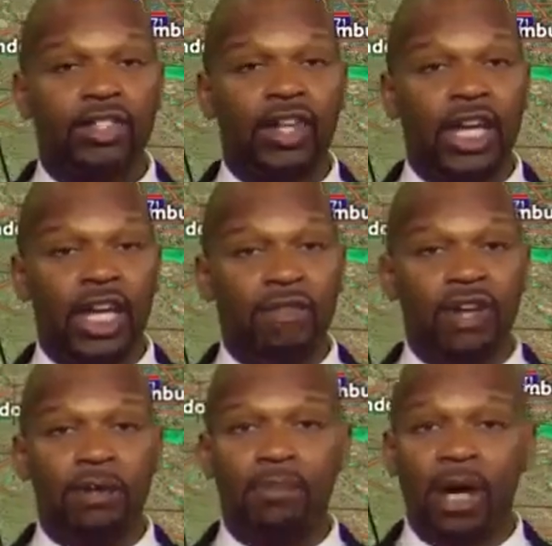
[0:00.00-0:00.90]
this
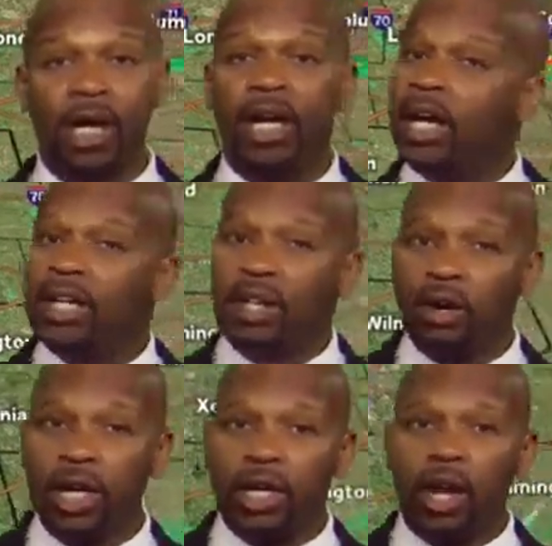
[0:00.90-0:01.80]
evening, but
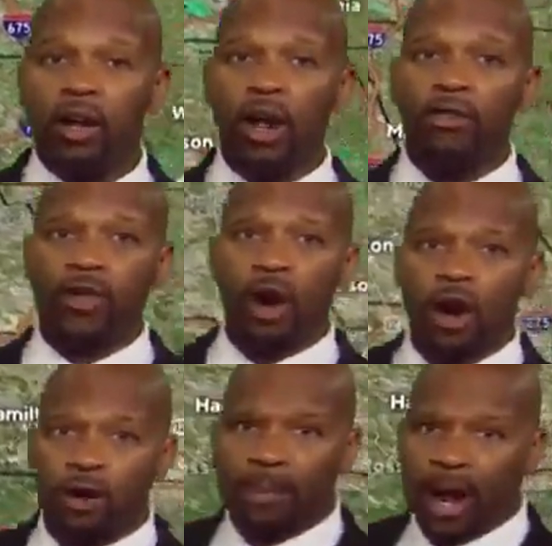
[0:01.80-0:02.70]
don't get caught off
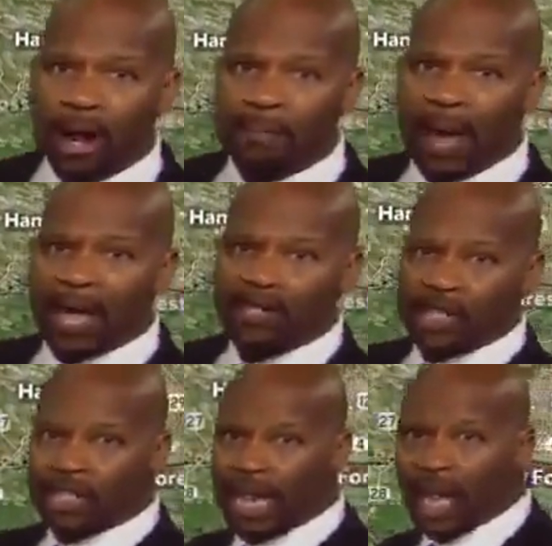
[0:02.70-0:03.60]
guard by a
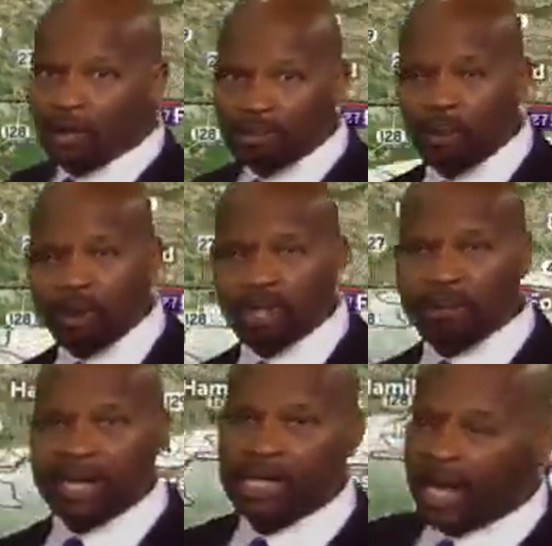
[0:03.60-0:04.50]
passing downpour that
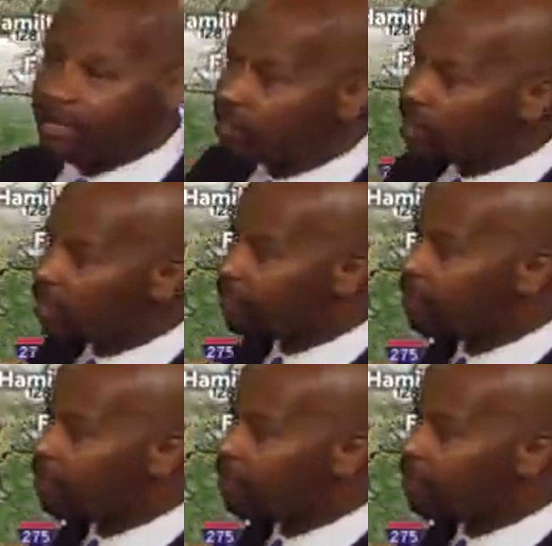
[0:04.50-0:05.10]
may last 10 to